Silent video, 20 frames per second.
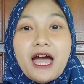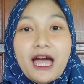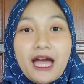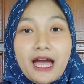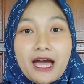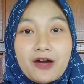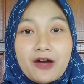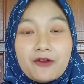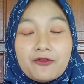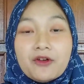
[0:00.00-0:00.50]

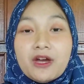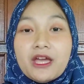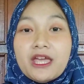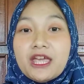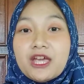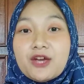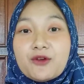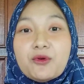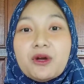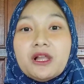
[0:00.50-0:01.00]
have
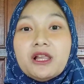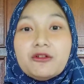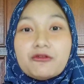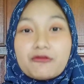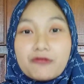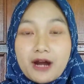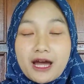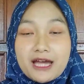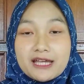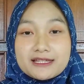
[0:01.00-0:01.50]
equal
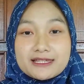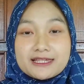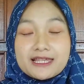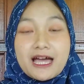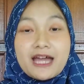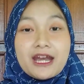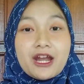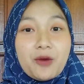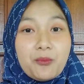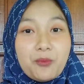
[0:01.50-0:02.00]
rights
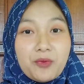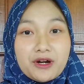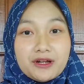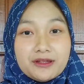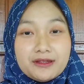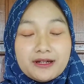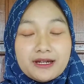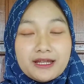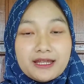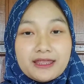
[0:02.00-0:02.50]
and
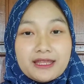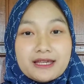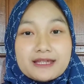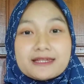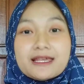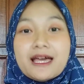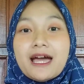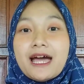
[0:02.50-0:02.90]
opportunities,